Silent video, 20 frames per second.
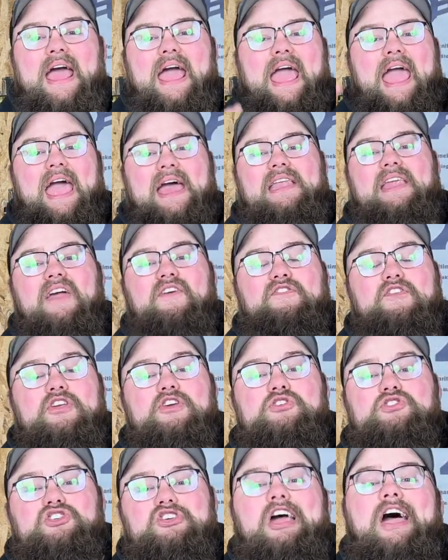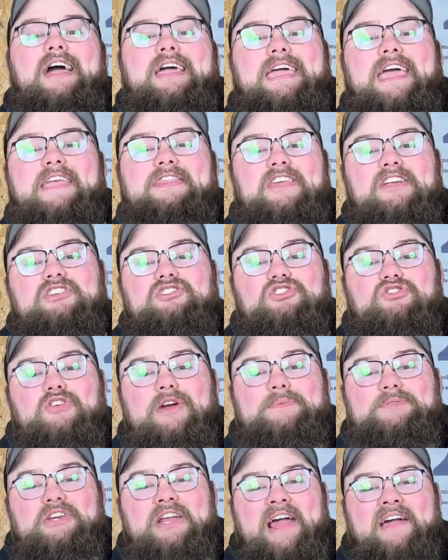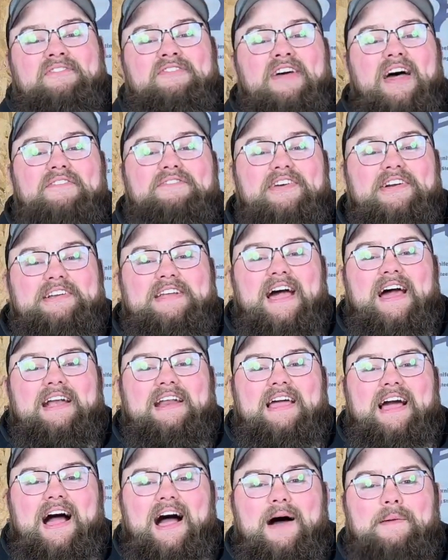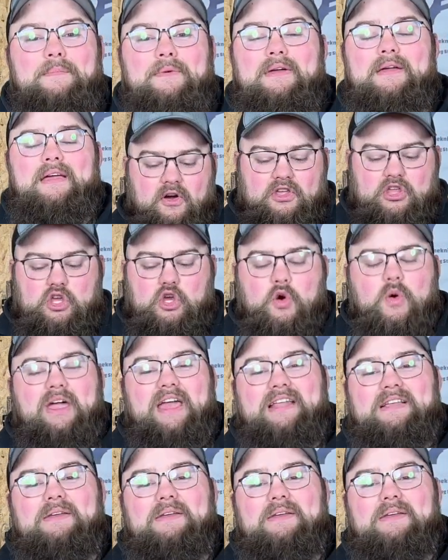And if you check in the description at VEVOR.com, you can